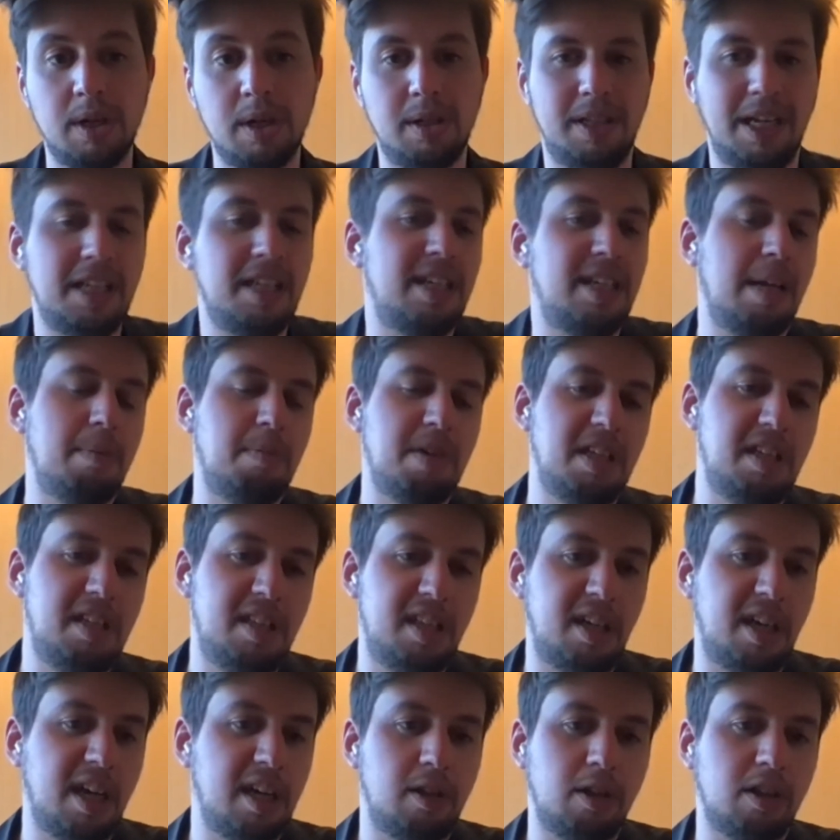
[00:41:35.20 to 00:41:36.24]
then it can be an
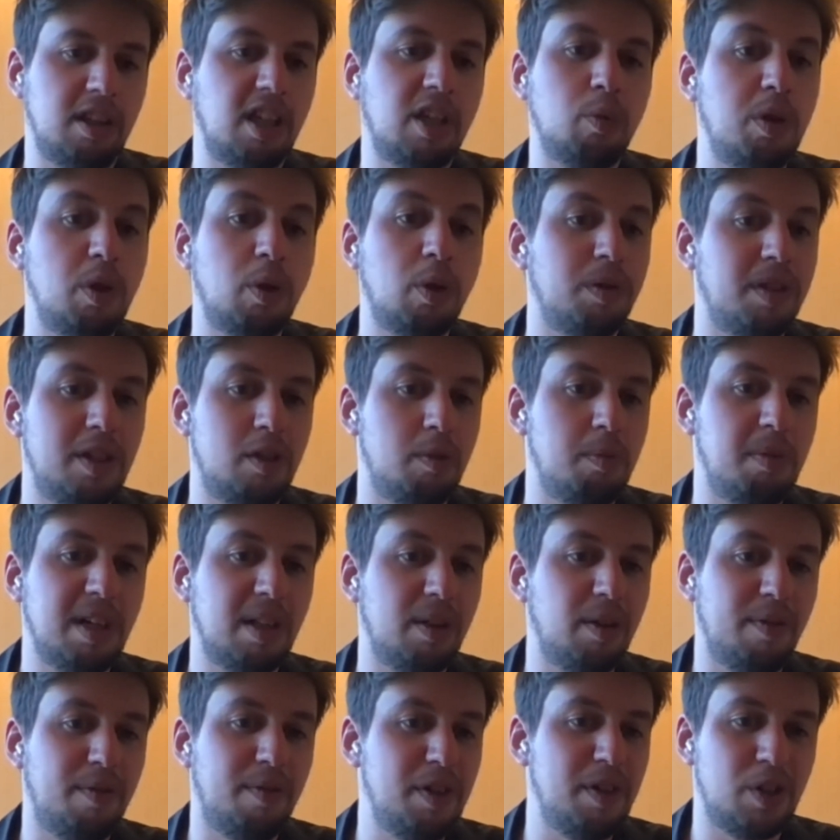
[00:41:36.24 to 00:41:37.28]
indicator that we don't need to build
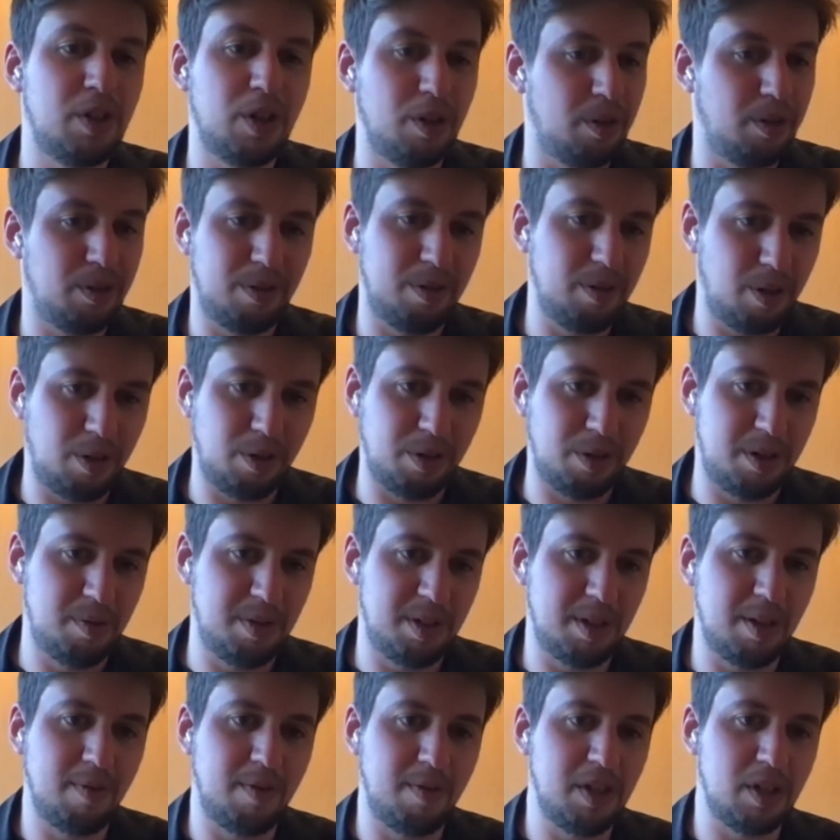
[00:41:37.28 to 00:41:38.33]
the feature or
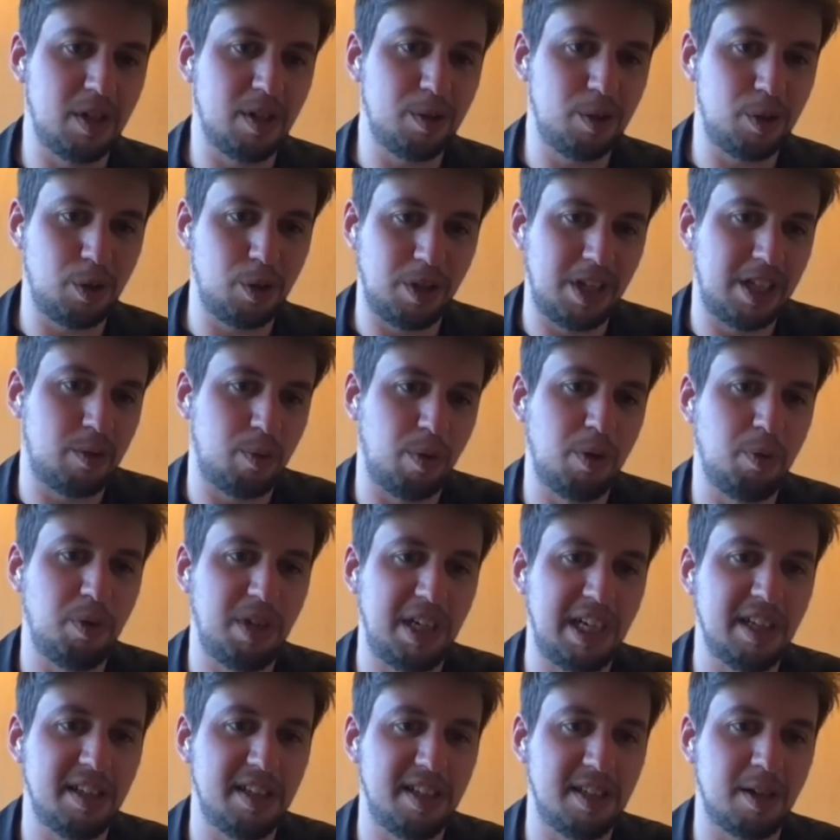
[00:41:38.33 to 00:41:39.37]
de-risk the feature. So that's when we
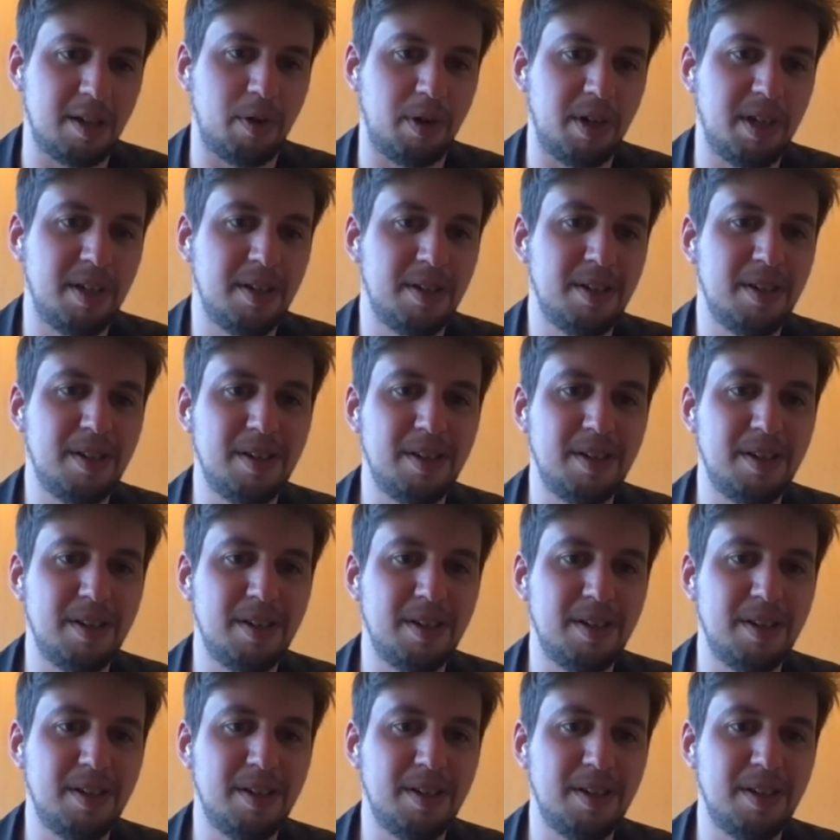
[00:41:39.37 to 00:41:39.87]
kill discovery.